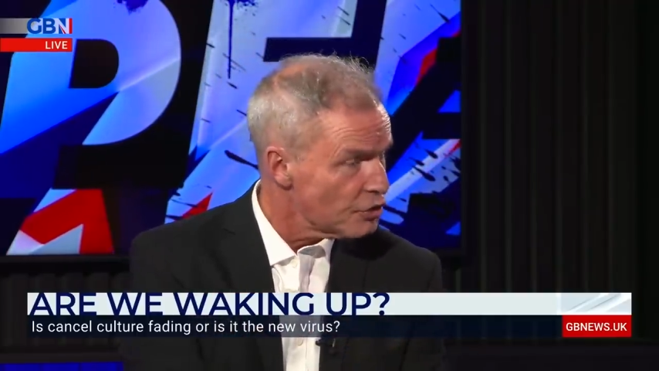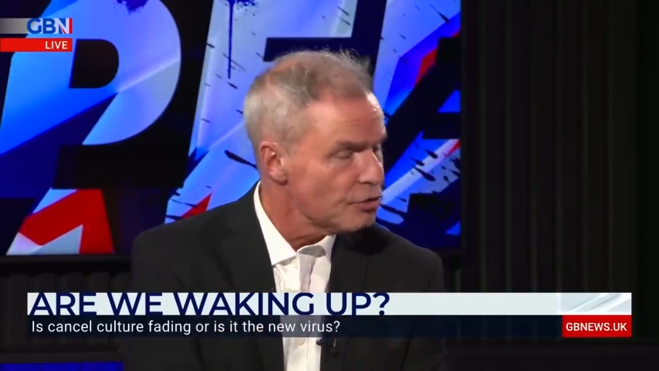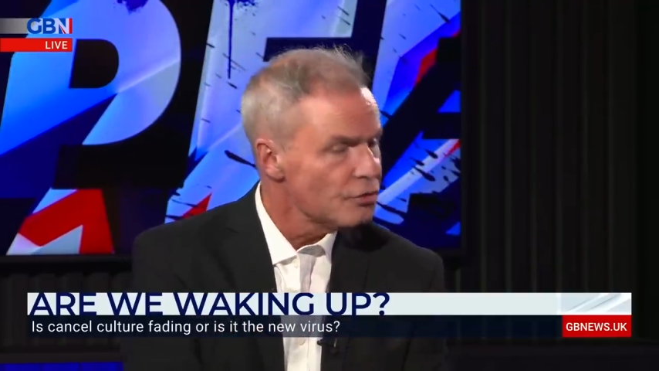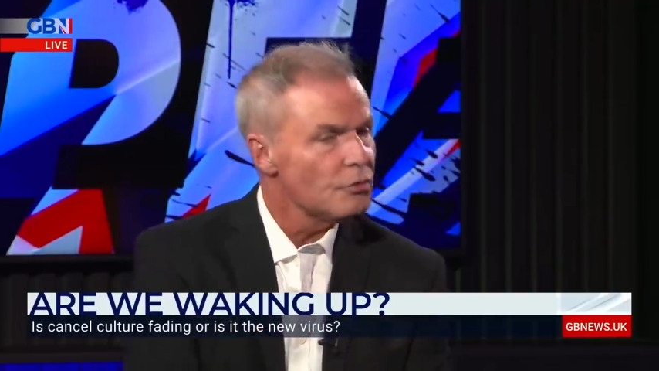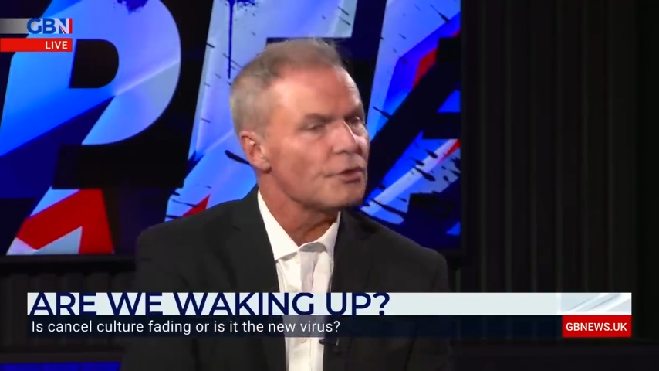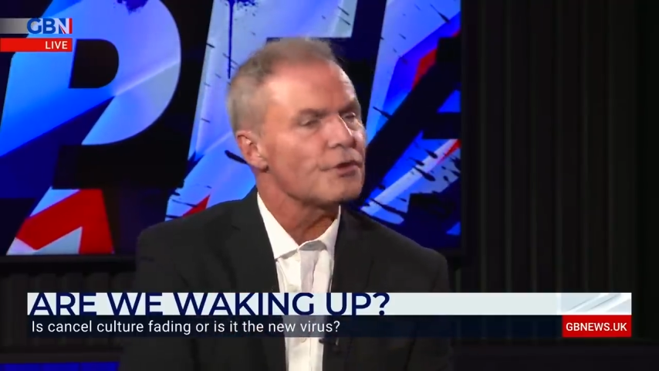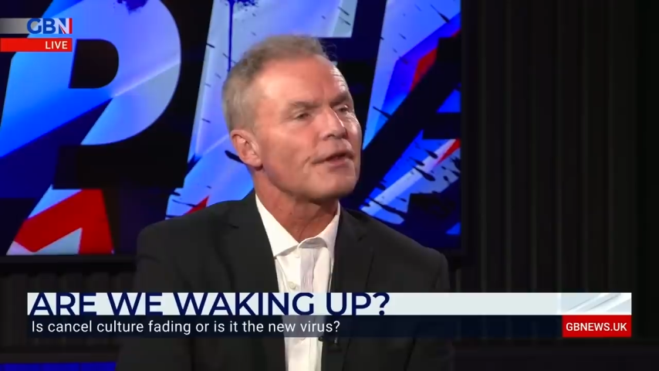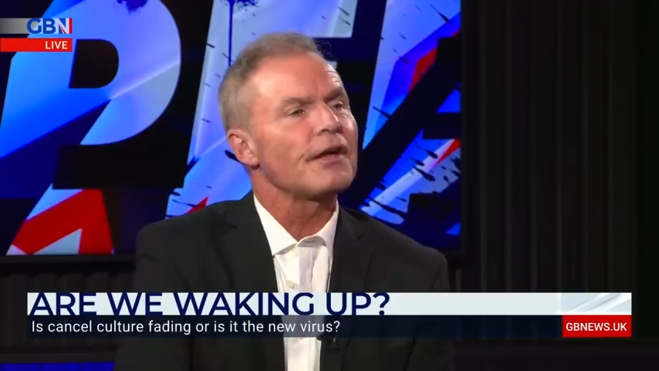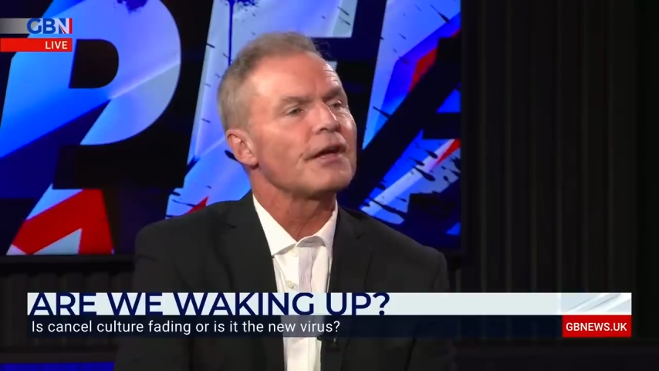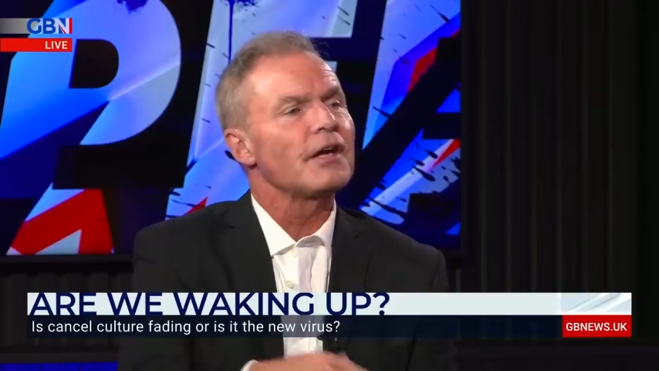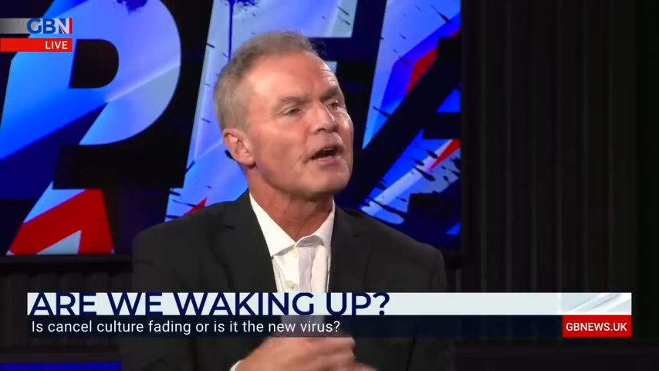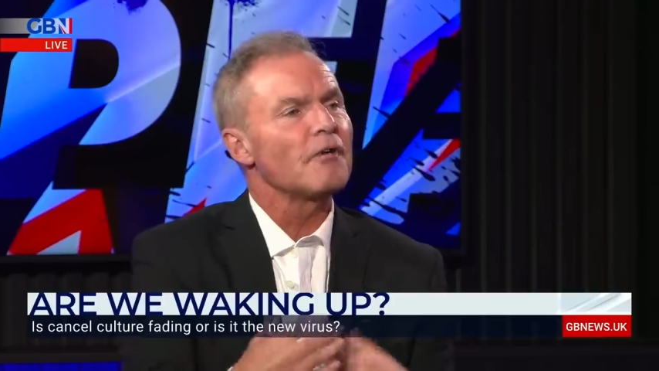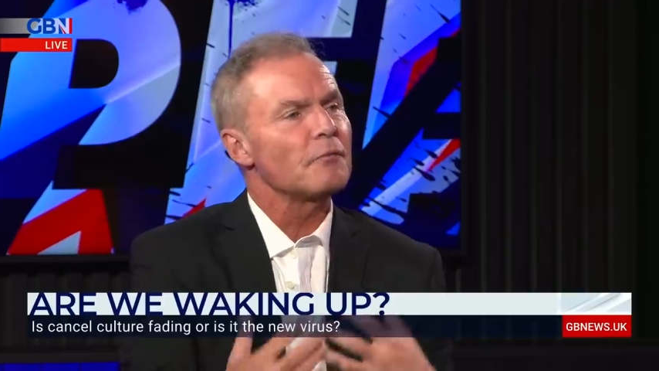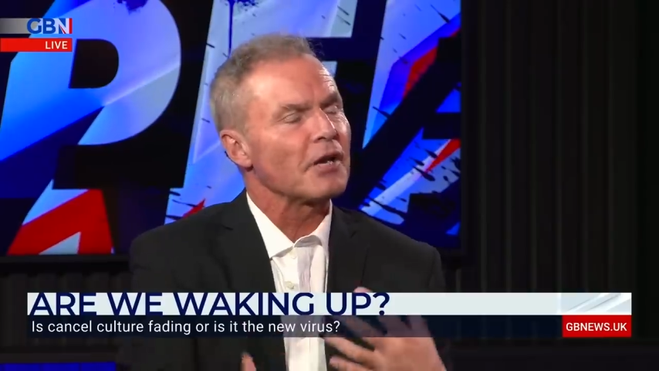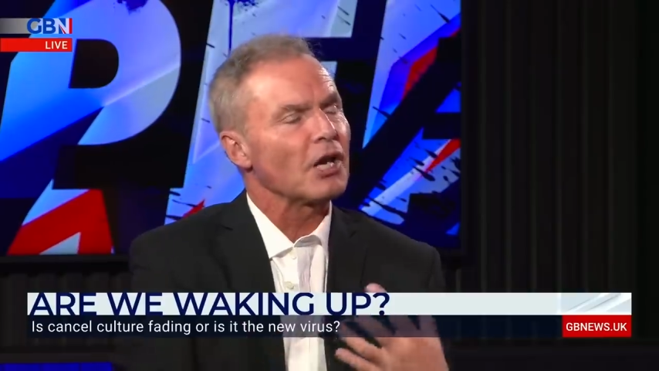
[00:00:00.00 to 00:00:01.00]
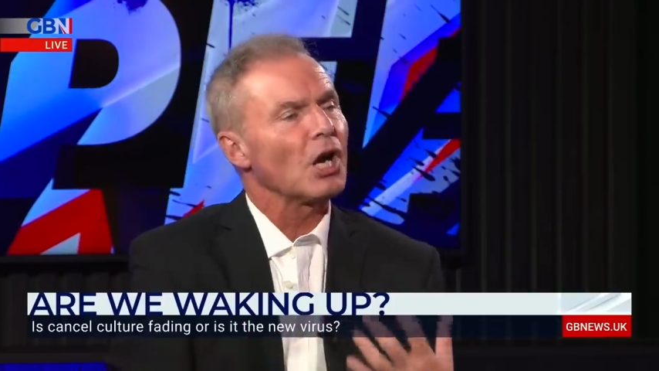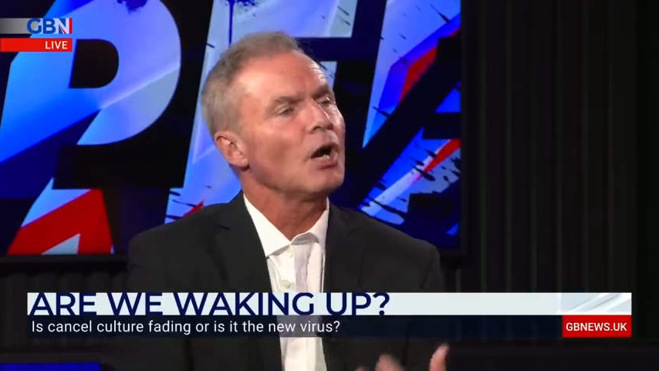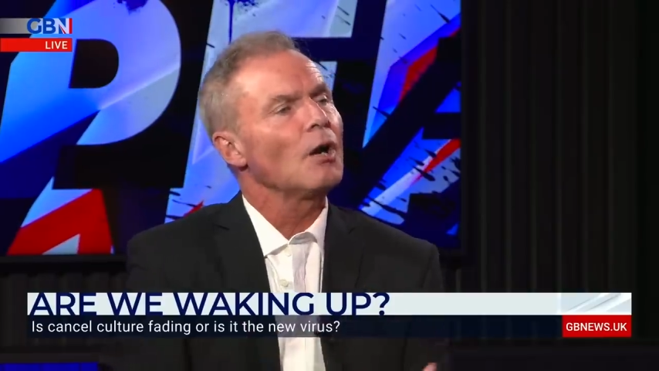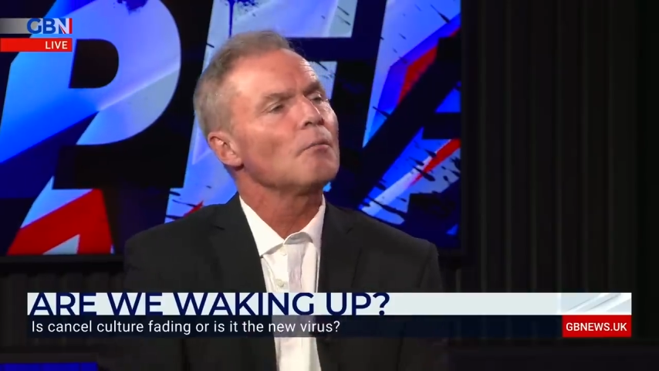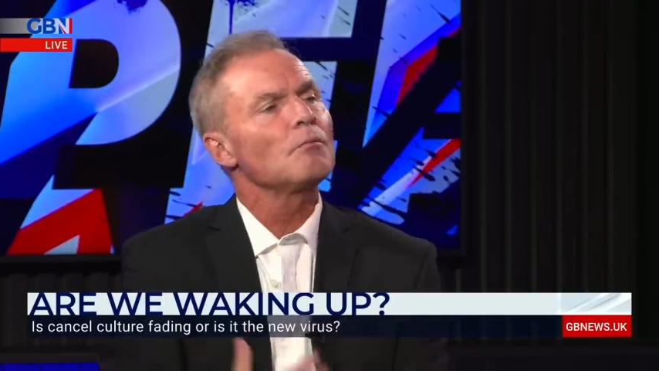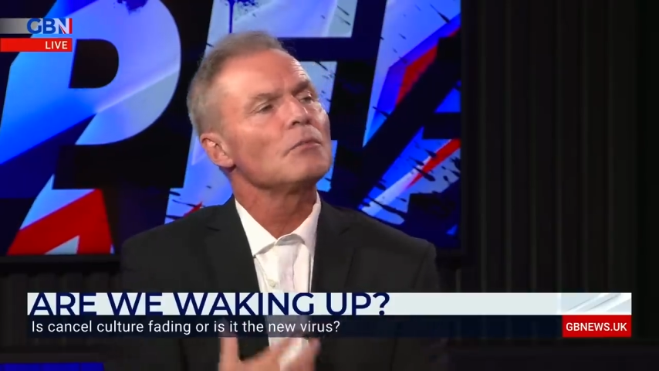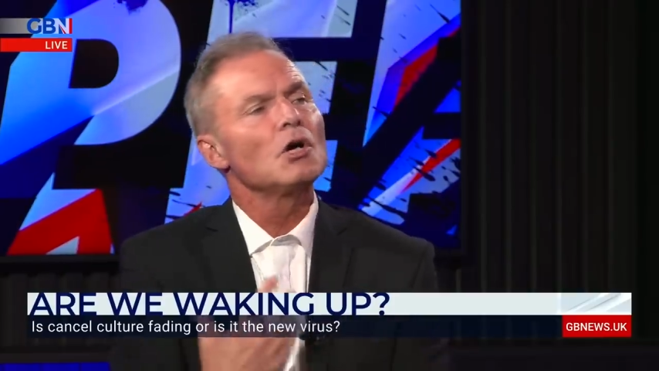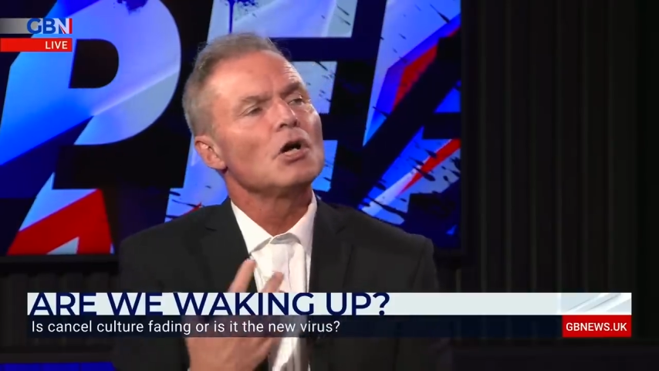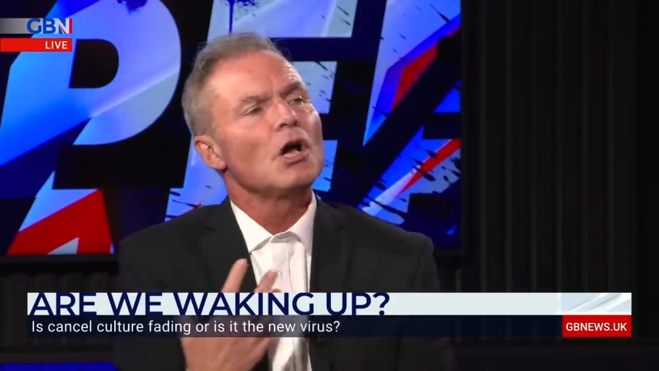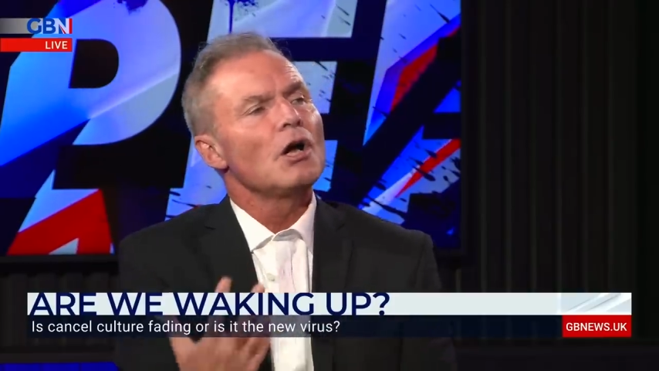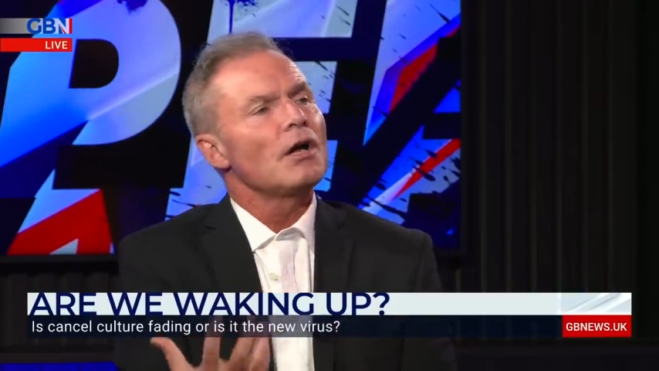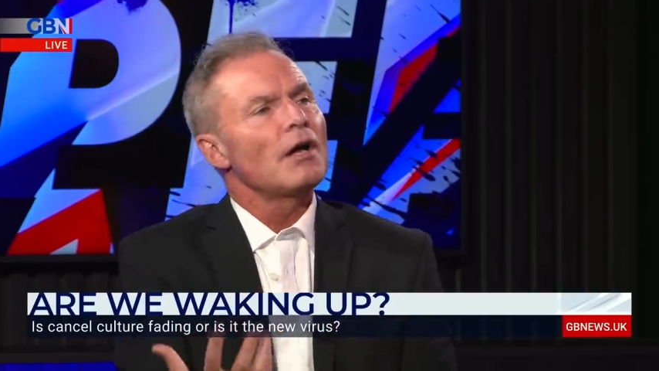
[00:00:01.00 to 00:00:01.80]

do. They have become